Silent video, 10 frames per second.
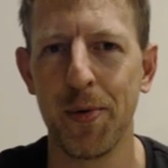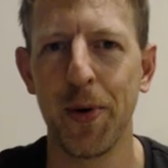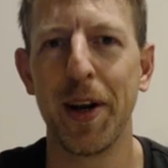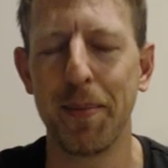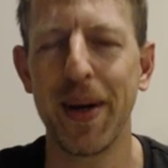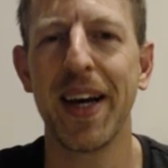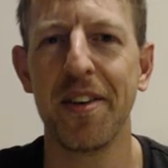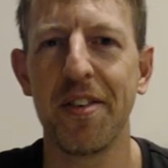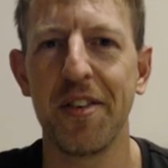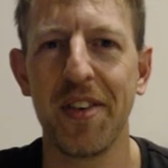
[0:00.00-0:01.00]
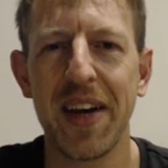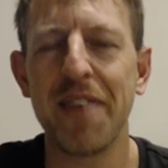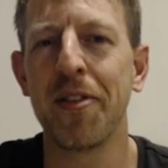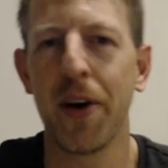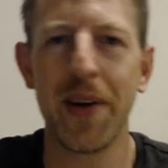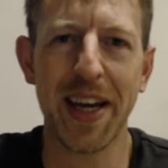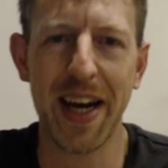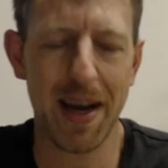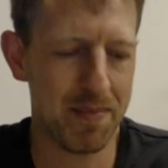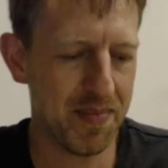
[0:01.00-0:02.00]
Ruy López, even though he
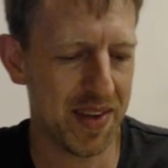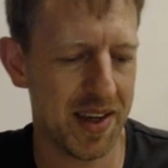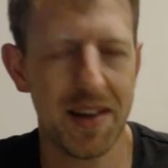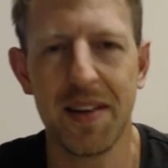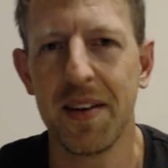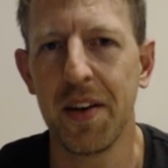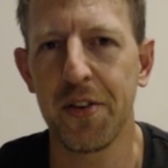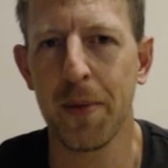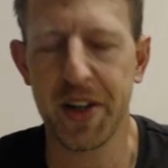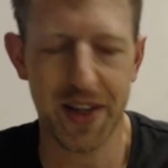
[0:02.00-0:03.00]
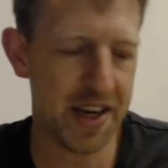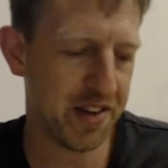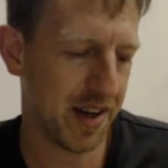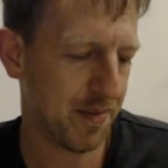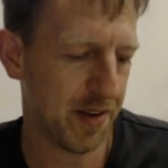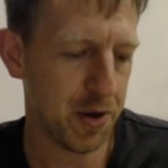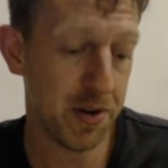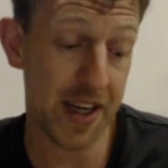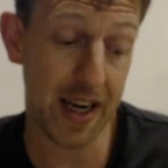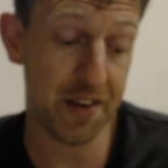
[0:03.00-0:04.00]
came so much later, a few
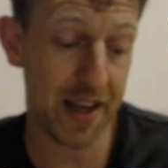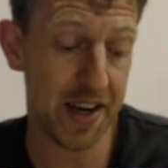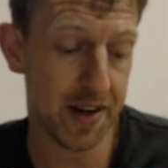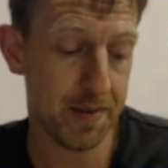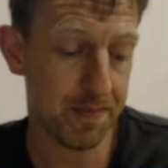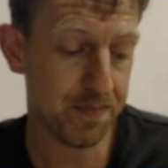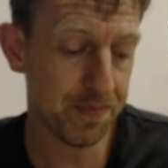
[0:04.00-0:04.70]
decades later?